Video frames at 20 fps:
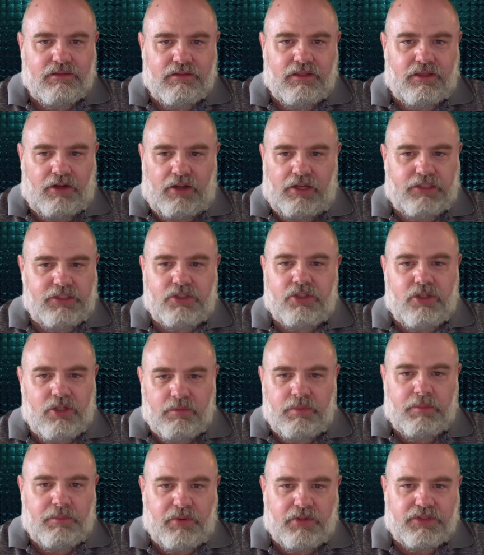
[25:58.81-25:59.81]
an ice
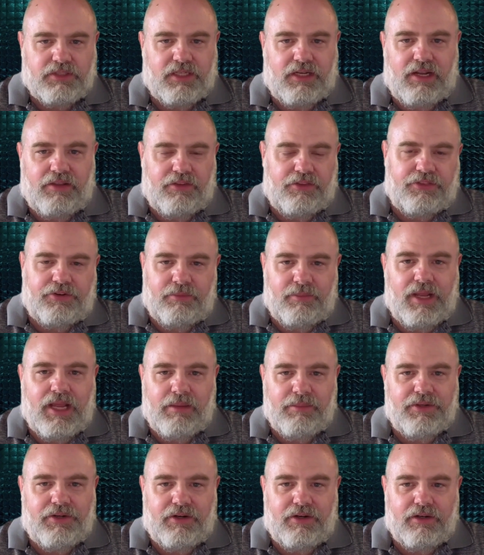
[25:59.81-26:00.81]
cube and puts it on the
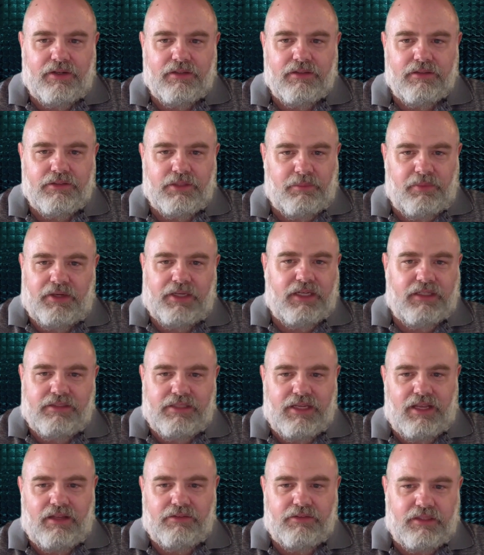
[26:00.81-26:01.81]
thermometer to bring it
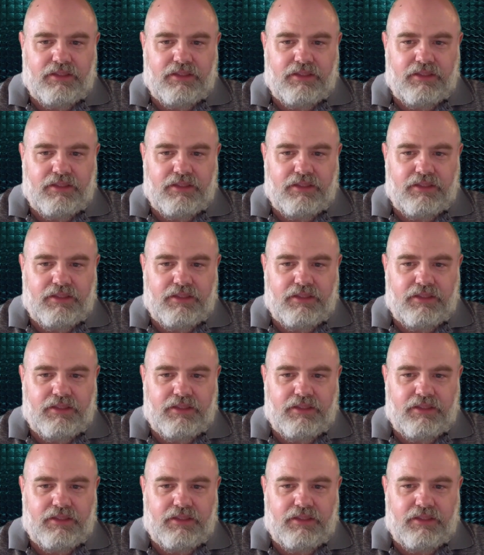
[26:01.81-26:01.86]
down to